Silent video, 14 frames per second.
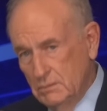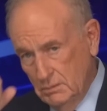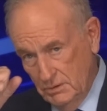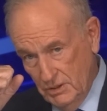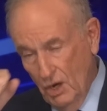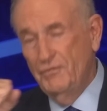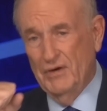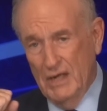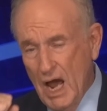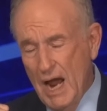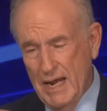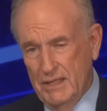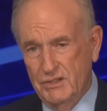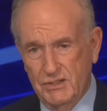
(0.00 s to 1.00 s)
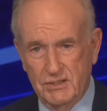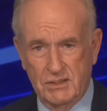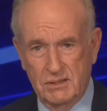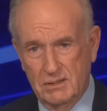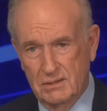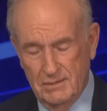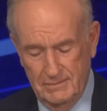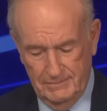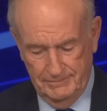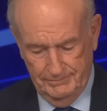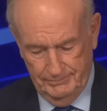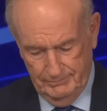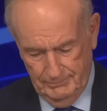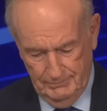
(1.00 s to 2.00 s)
self reliance,
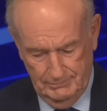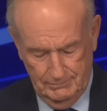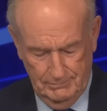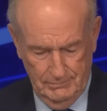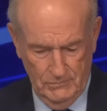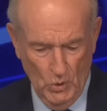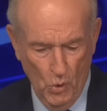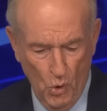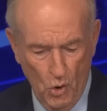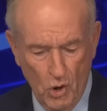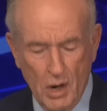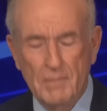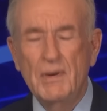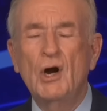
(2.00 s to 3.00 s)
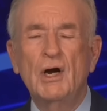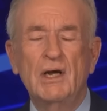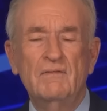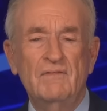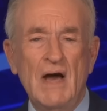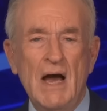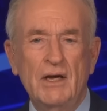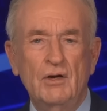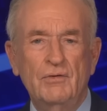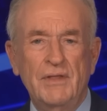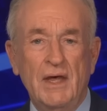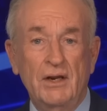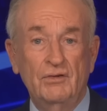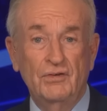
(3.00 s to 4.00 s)
core American value
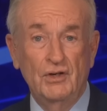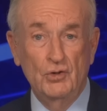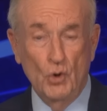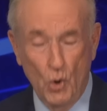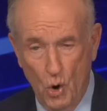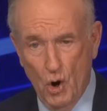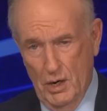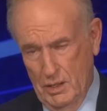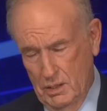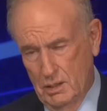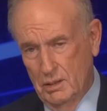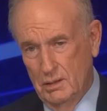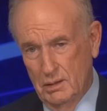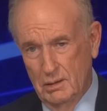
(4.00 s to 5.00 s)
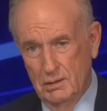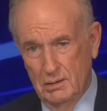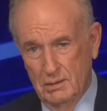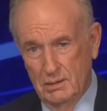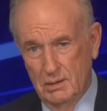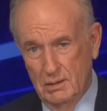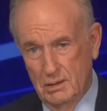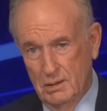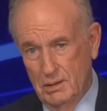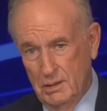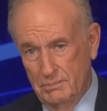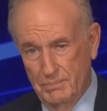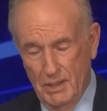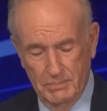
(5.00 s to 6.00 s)
that is ignored
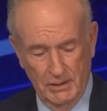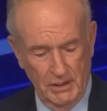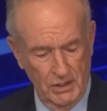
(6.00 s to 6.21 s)
in public